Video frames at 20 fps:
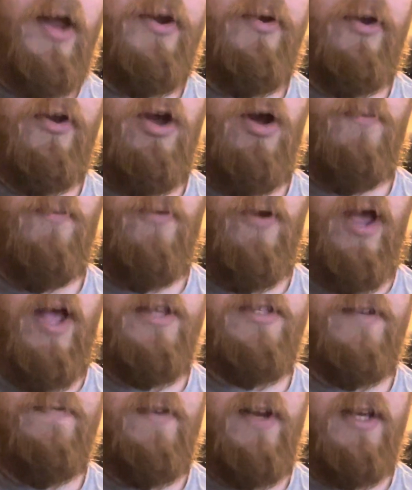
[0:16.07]
do a
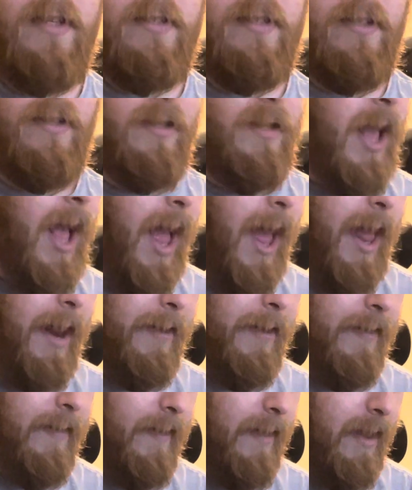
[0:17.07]
comprehensive lesson and
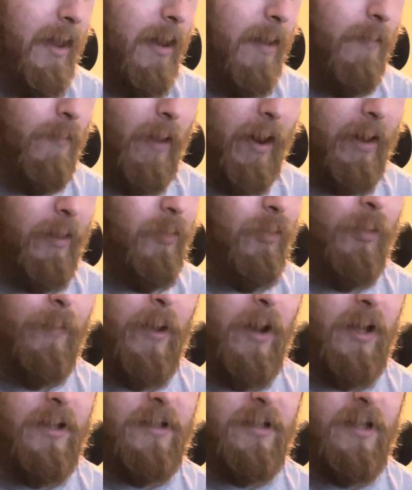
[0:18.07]
break all the
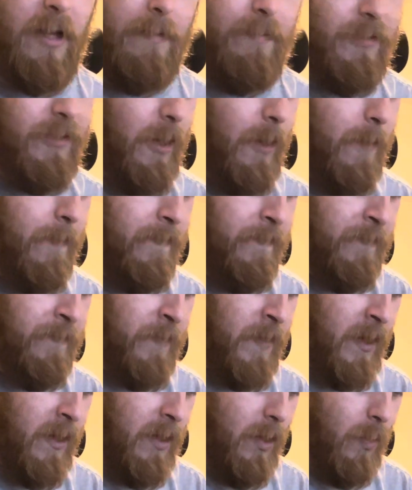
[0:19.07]
parts up. So
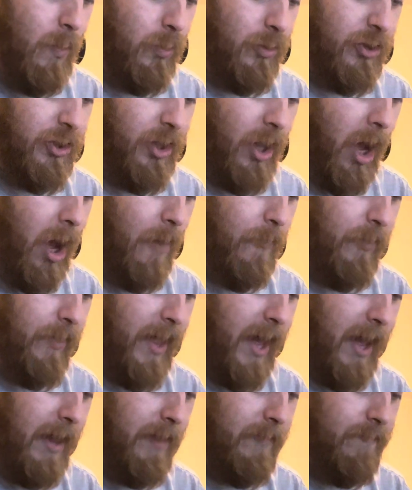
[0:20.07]
we'll start off with
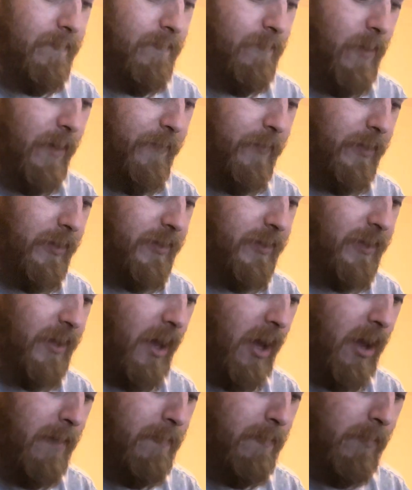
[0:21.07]
that riff at the start.